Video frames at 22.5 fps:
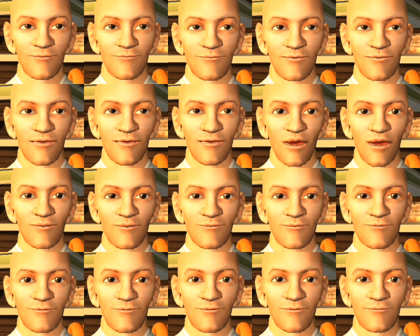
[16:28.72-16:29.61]
I'm
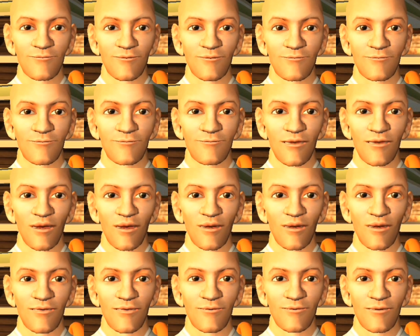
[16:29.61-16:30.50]

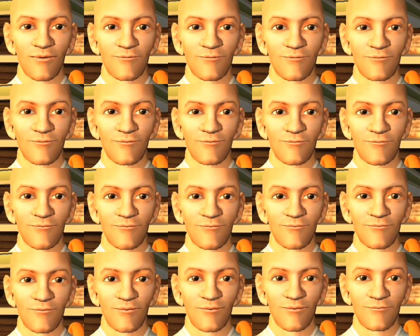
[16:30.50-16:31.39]
kind of bored.
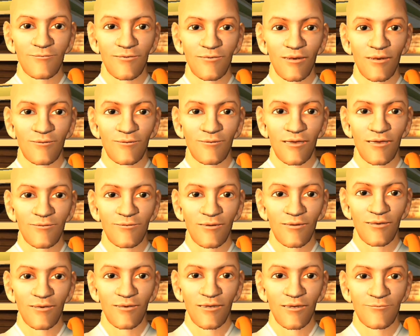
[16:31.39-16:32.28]
Or it's not what
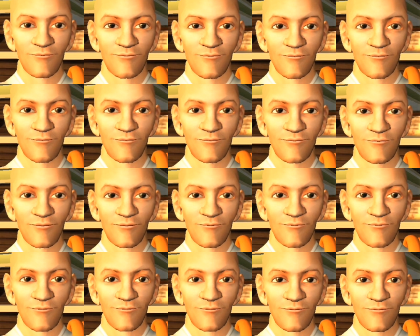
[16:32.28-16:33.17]
we thought.
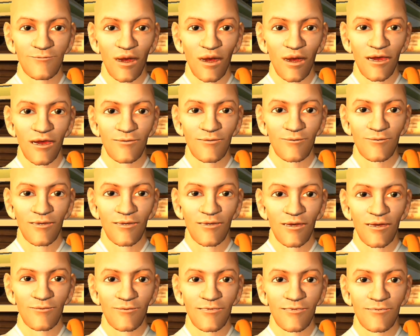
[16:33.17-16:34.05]
Or
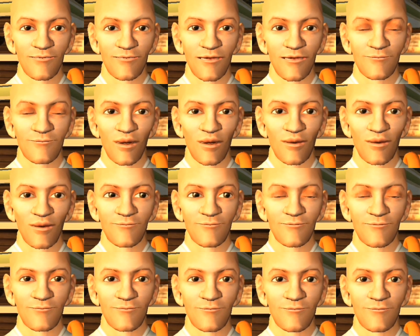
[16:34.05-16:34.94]
when we get what we
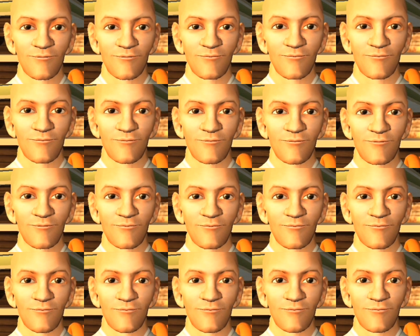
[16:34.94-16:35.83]
want,
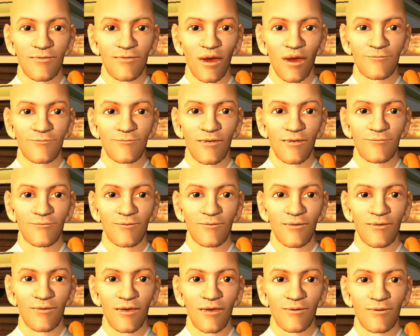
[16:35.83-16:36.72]
and we
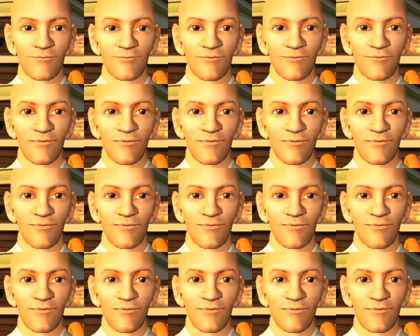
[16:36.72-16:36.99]
lose it.